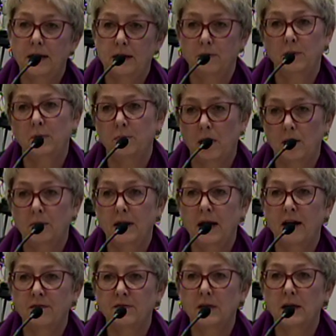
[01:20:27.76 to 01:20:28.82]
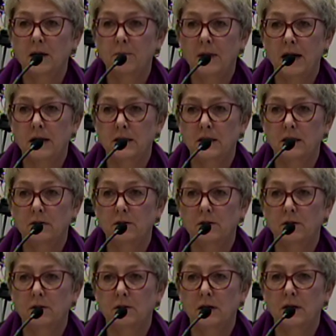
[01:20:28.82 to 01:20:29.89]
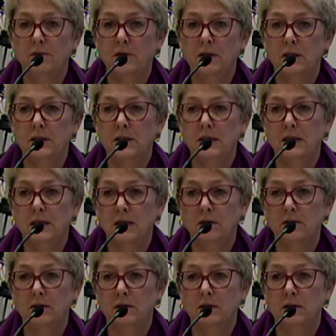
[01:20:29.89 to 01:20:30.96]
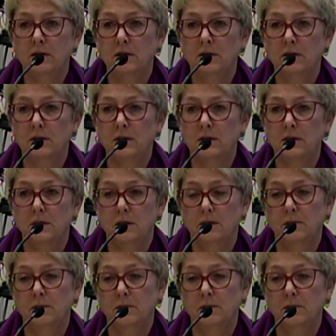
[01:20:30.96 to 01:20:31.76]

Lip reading: We'd probably have to get back to you to give you the details on the current